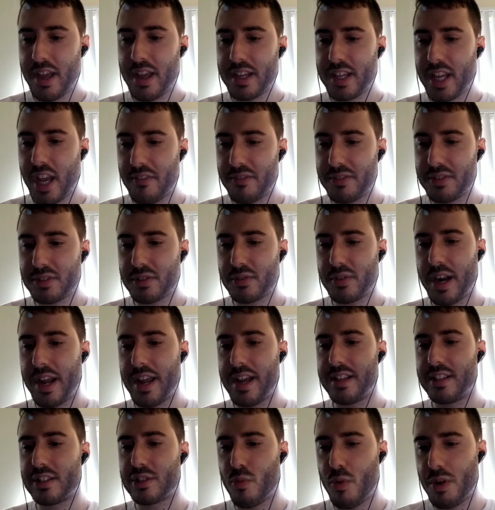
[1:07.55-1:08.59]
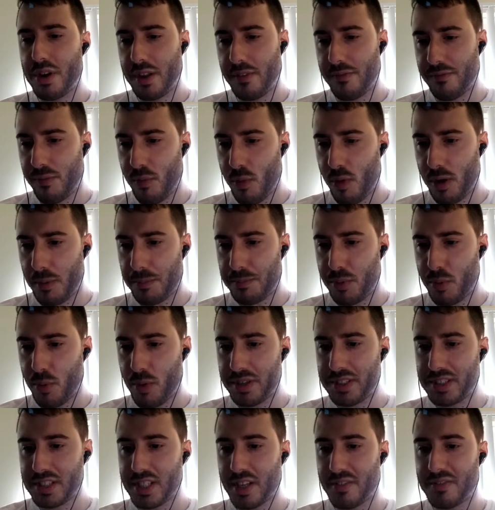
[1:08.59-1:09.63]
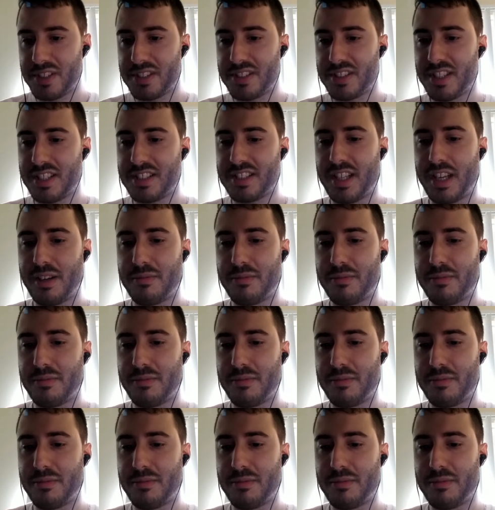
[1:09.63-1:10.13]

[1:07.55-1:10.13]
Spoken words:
Kevin Durant, 24 points, 7 assists,